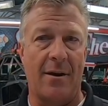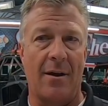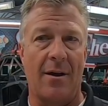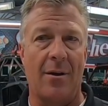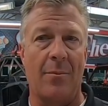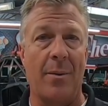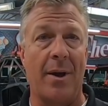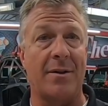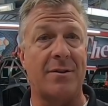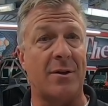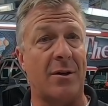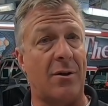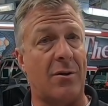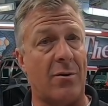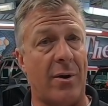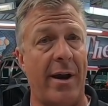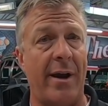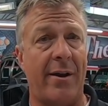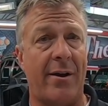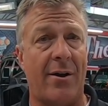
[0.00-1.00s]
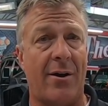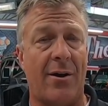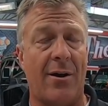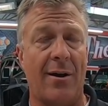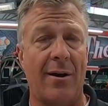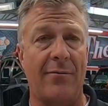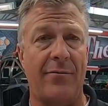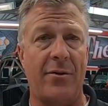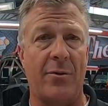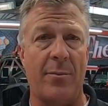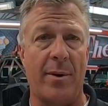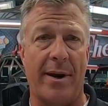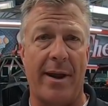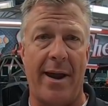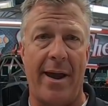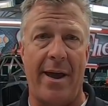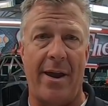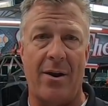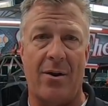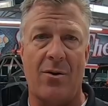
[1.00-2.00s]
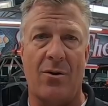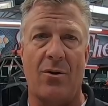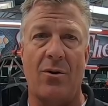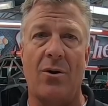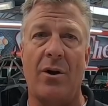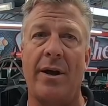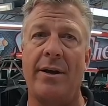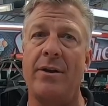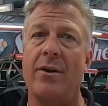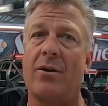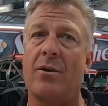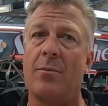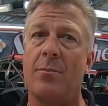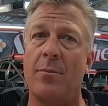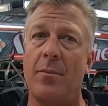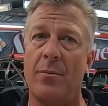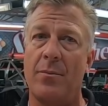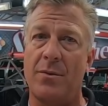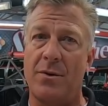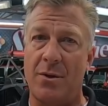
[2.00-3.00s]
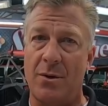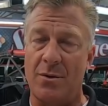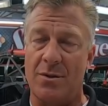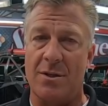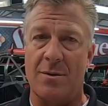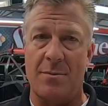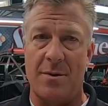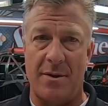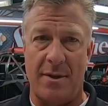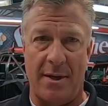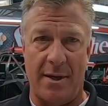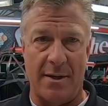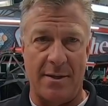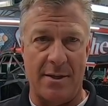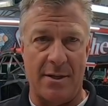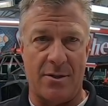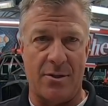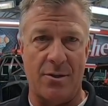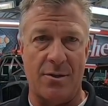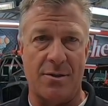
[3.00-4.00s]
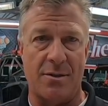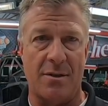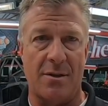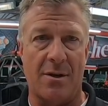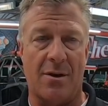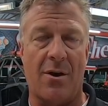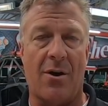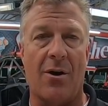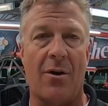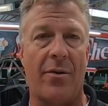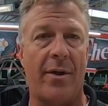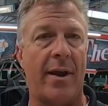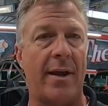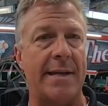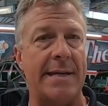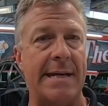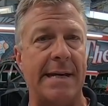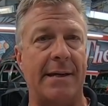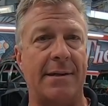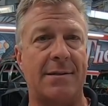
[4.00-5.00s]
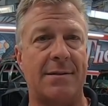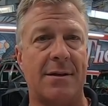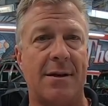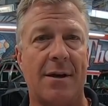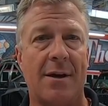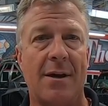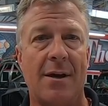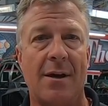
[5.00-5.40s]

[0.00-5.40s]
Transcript: Um, it's a great car if you're mechanical and you can do some of the additions to the car that it needs.